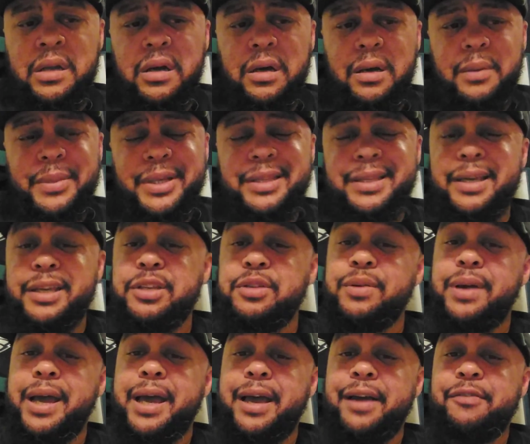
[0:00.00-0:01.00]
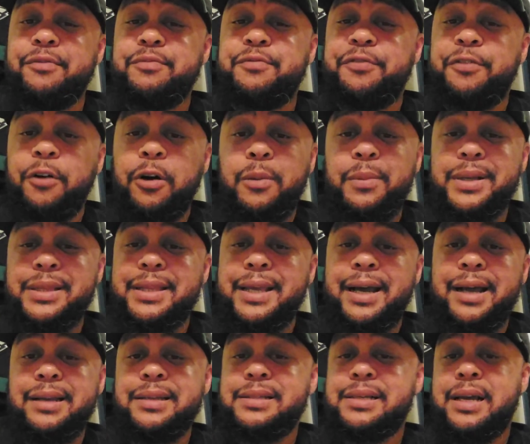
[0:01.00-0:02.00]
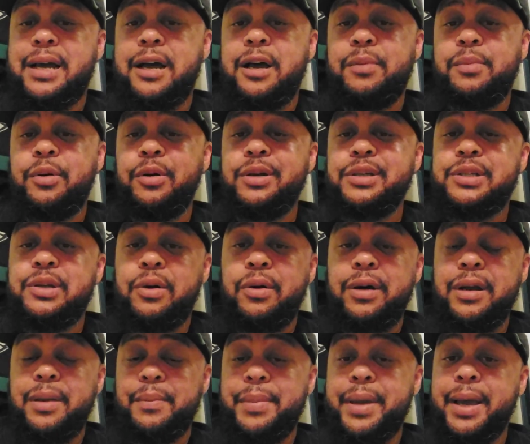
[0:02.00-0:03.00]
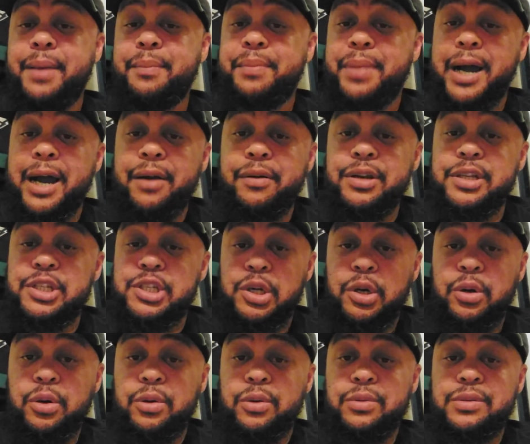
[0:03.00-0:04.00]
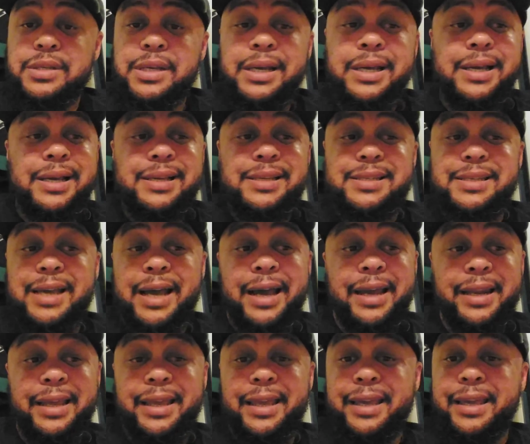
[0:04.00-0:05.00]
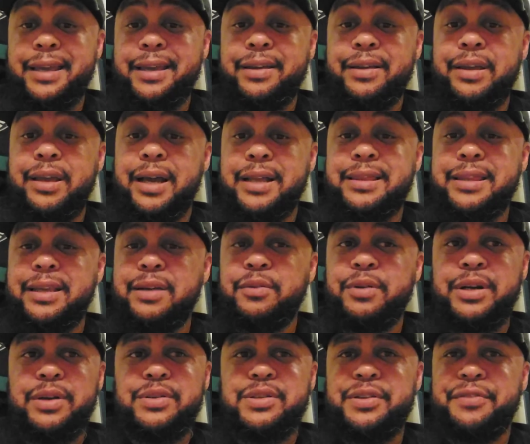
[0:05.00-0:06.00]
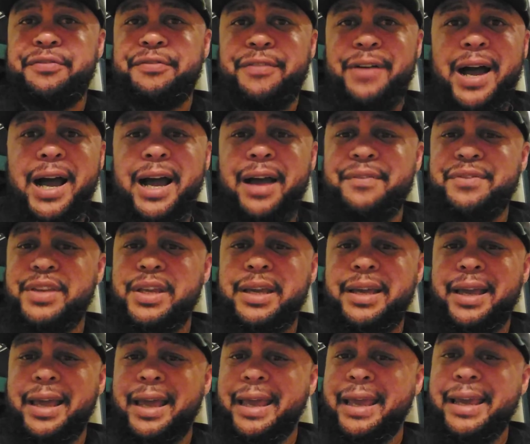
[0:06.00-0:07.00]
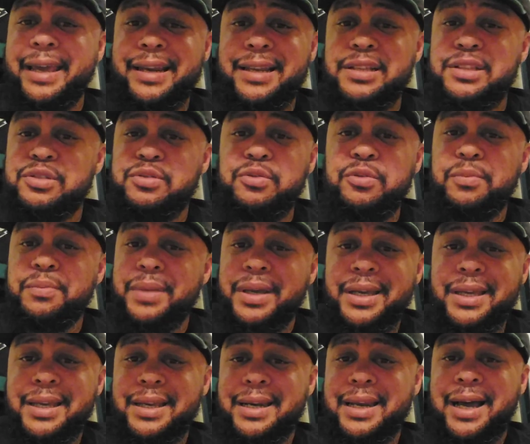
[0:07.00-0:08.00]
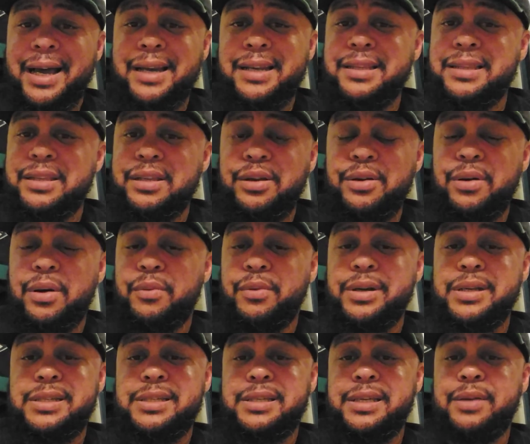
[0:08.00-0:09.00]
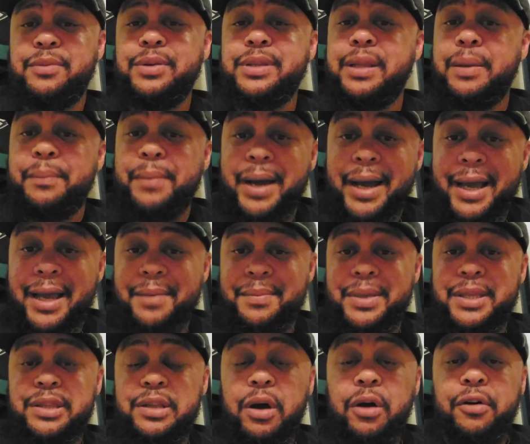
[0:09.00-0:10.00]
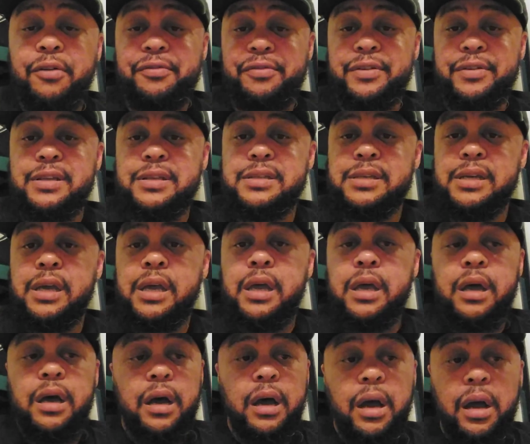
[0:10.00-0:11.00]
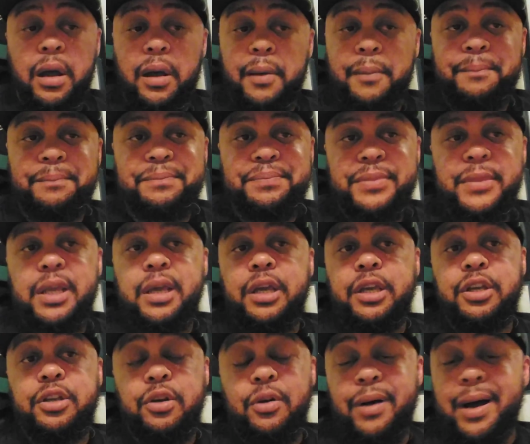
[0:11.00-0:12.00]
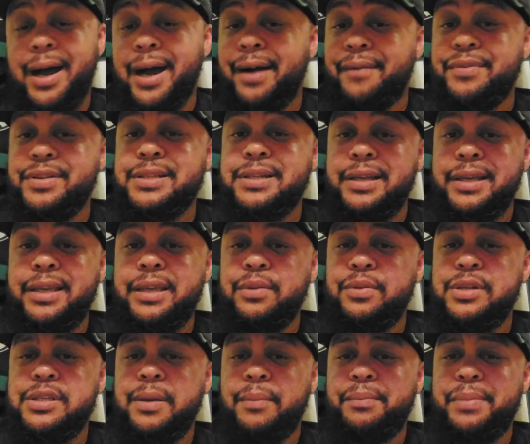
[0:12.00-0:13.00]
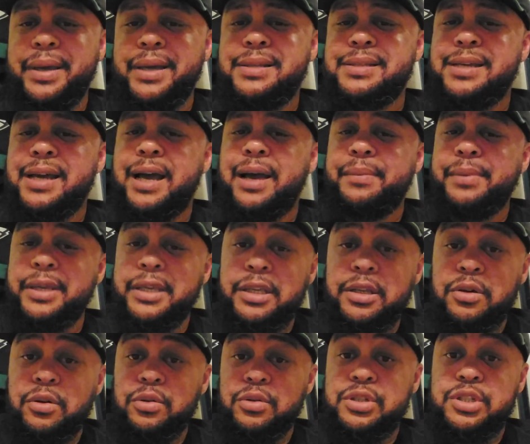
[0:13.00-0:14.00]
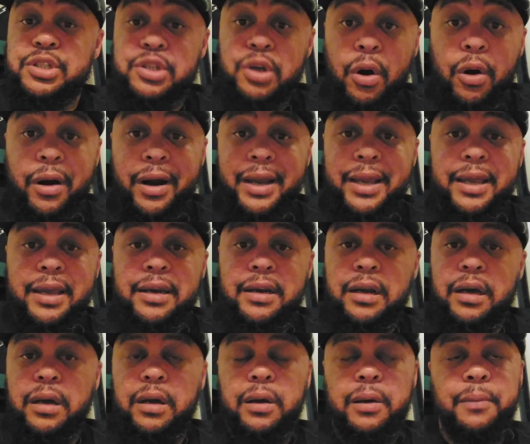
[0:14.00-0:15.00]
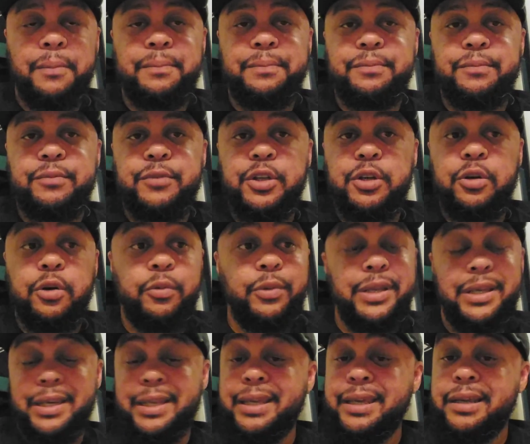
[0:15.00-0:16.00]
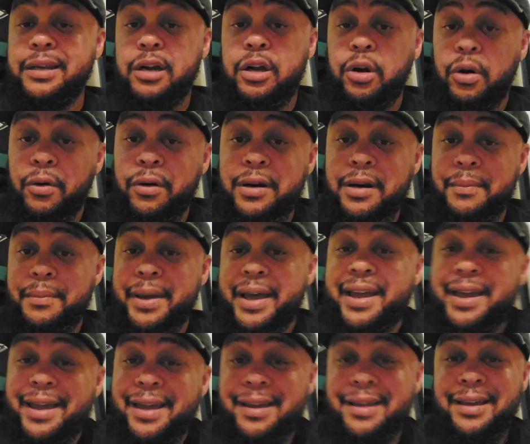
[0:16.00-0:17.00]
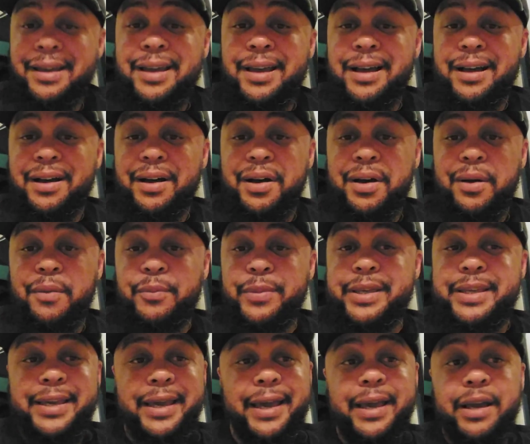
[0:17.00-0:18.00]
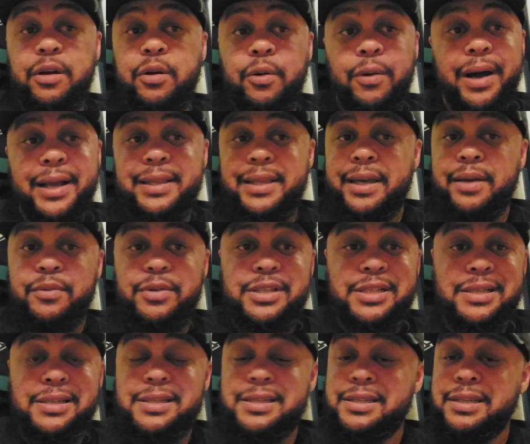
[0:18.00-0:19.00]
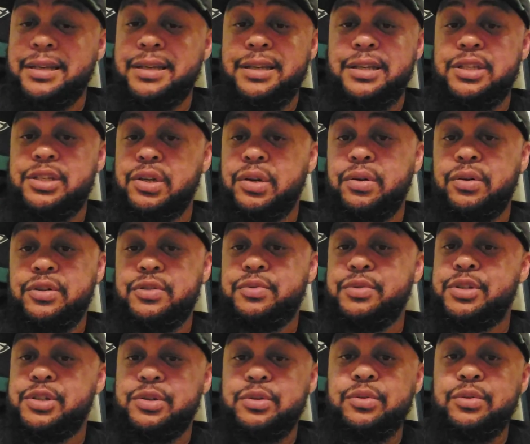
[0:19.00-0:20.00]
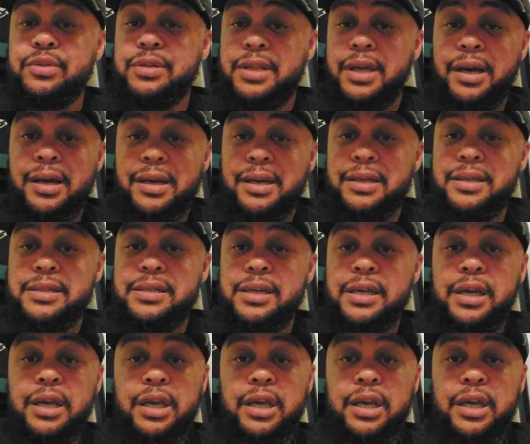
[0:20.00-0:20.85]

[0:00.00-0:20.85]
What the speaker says: And then you have former Dallas Cowboys cornerback Byron Jones signing a 5-year, $82 million deal, I want to say, with the Miami Dolphins. You know, obviously he was a big time Eagles target. You know, we need a cornerback. We can't go out there with just Sidney Jones, Rasul Douglas,